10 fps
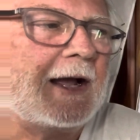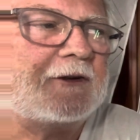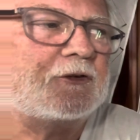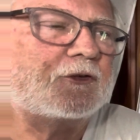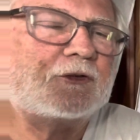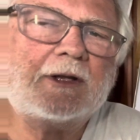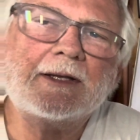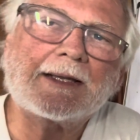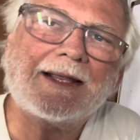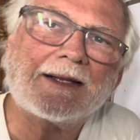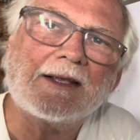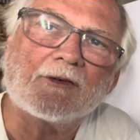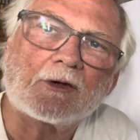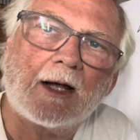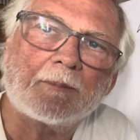As you see, it kind of
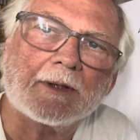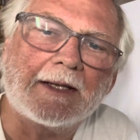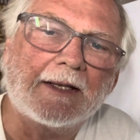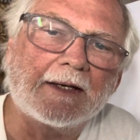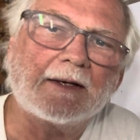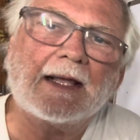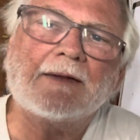gets complicated.